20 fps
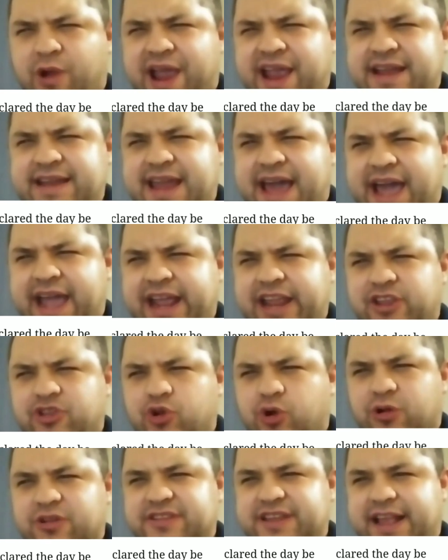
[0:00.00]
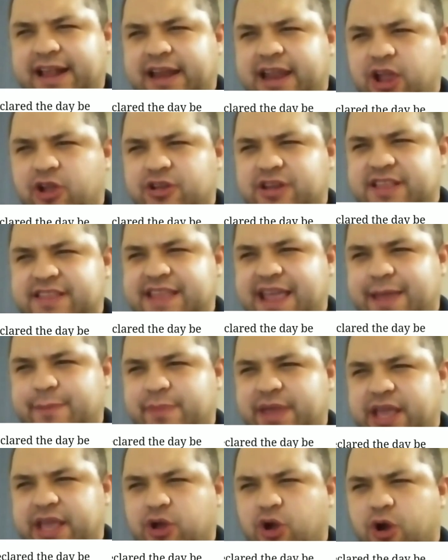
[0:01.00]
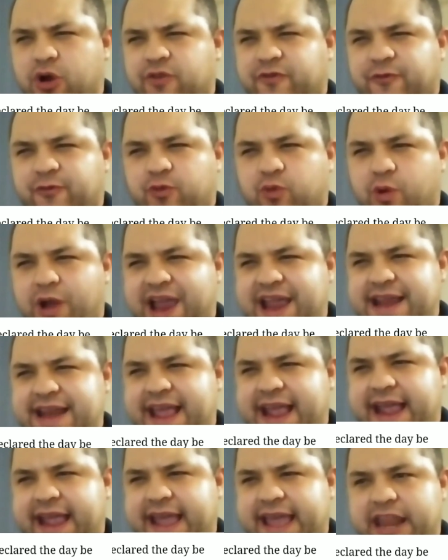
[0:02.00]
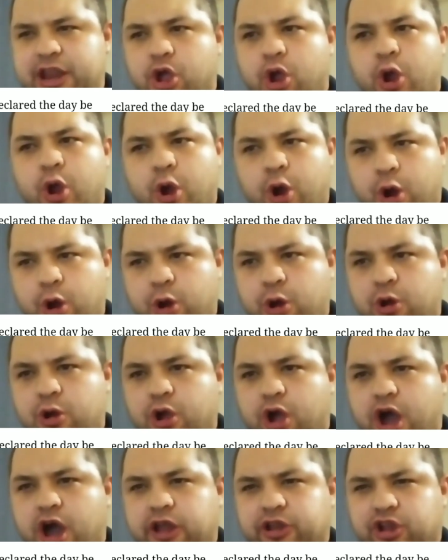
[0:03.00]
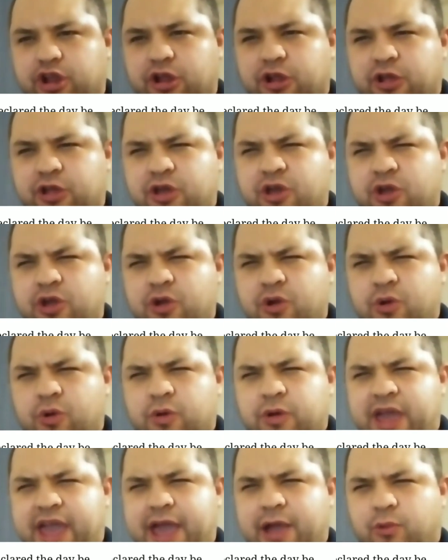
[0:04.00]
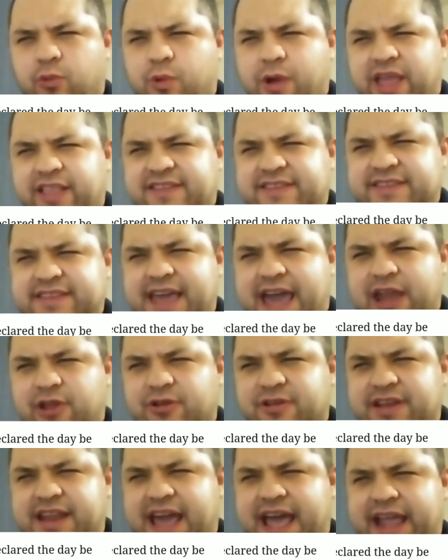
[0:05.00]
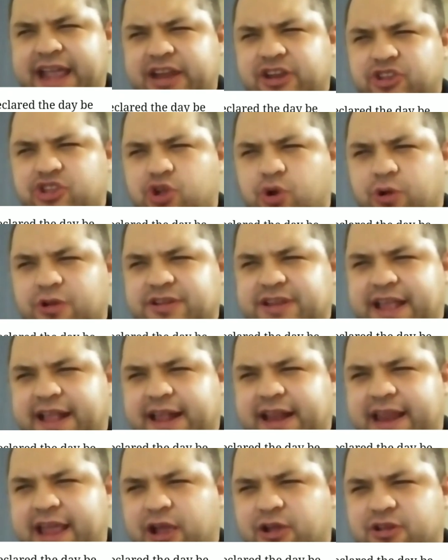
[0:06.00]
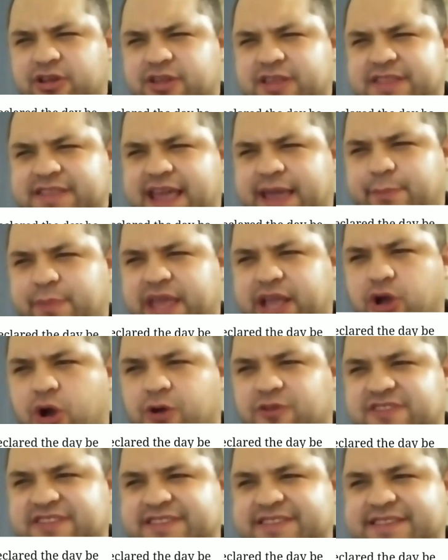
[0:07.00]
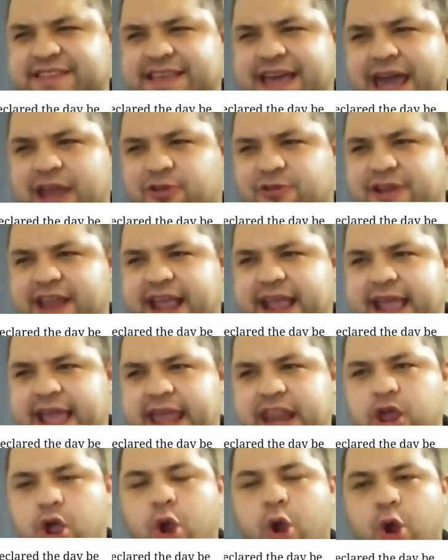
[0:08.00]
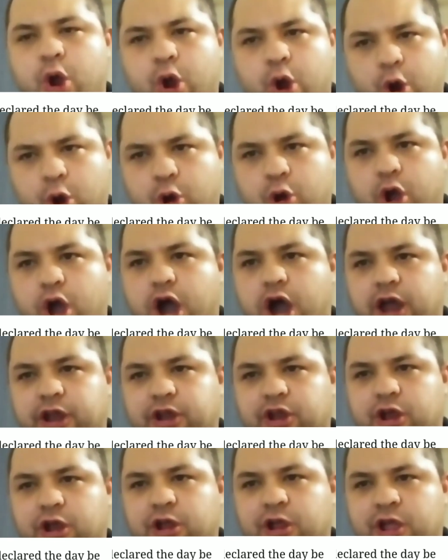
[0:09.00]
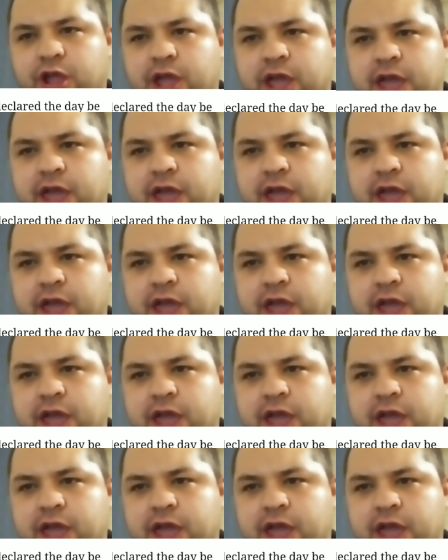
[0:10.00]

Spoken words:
Friday died, York declared the day be called Friday in her honor. And when Saturn died, York declared the day be called Saturday in her honor.